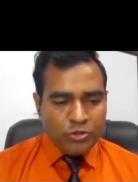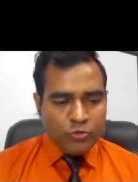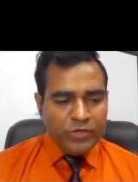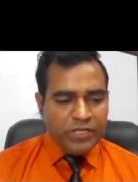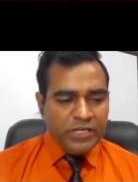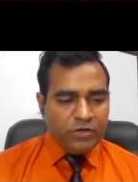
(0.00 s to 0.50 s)

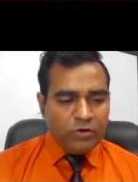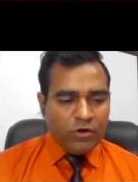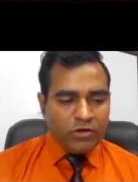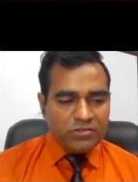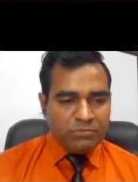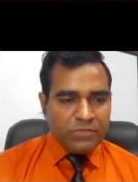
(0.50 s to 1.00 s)
tuning
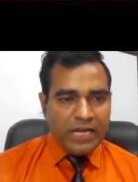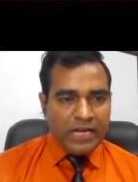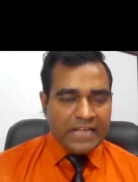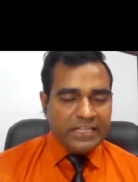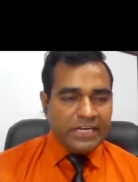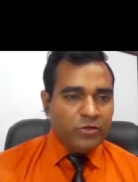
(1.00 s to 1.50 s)
or something
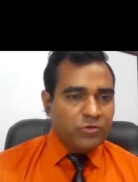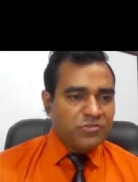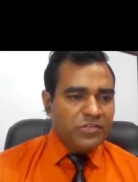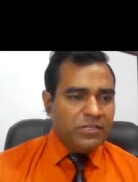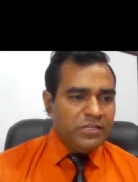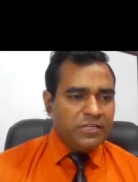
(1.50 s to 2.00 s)
like that, your
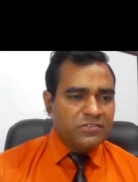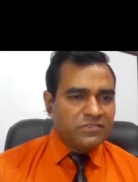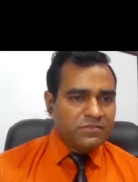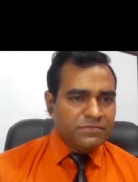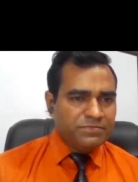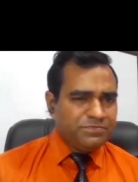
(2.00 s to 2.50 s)

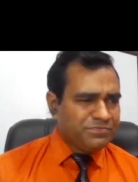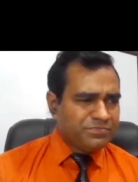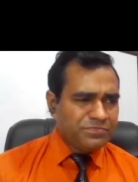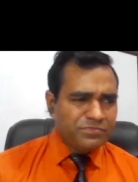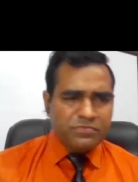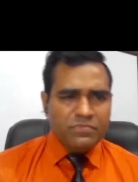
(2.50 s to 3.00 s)
seniors
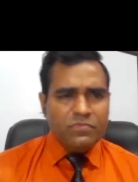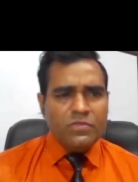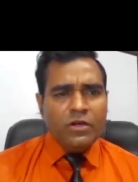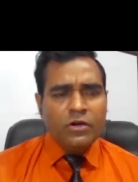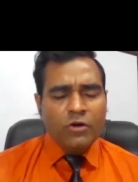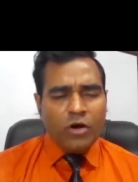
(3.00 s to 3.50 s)

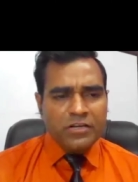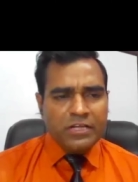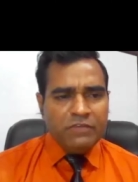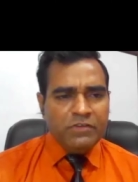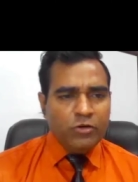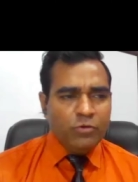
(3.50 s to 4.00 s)
not
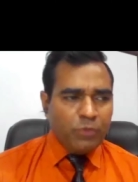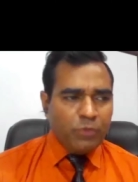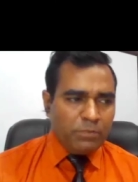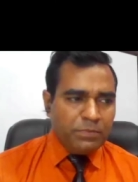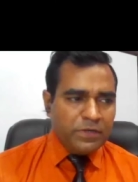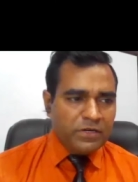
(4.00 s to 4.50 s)
giving you
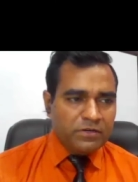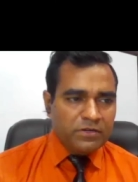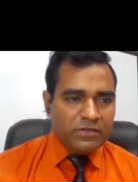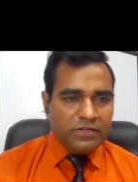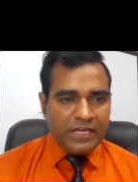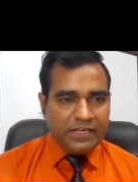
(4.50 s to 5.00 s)
proper
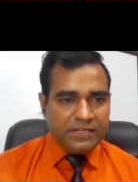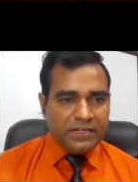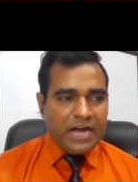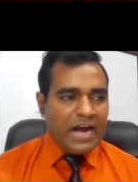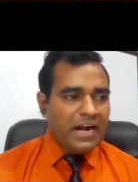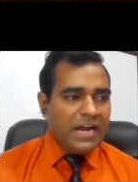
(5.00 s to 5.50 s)

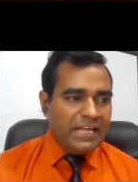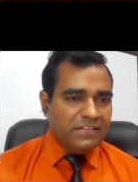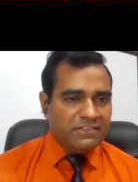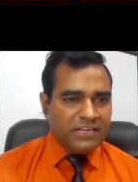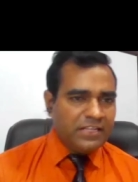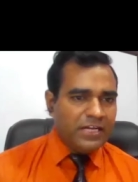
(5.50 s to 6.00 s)

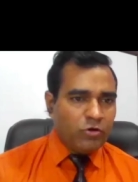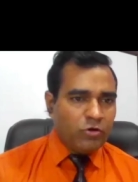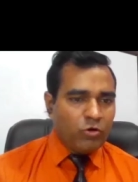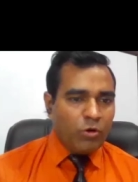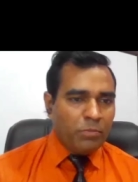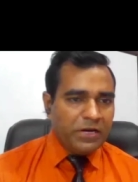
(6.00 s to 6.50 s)
guidelines and they are not
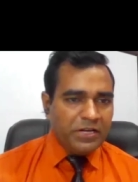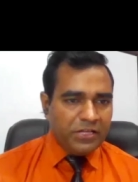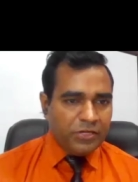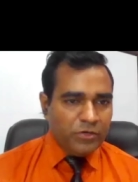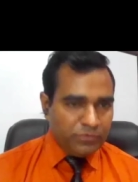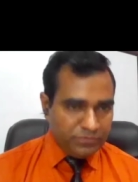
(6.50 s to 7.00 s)
cooperating
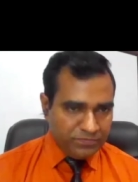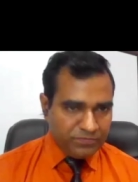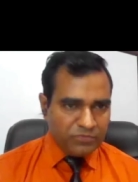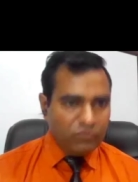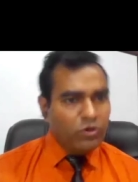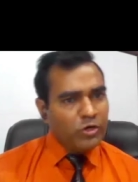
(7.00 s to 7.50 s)
you.
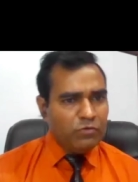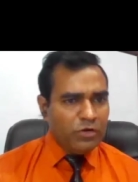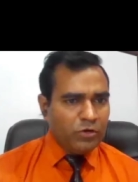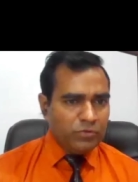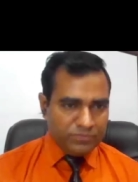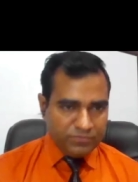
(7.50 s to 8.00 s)
What you will do?